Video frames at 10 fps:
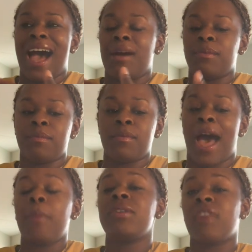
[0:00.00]

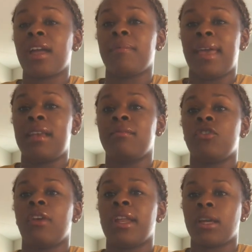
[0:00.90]
I would recommend
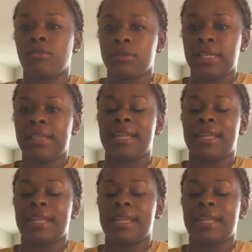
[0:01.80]
creating a routine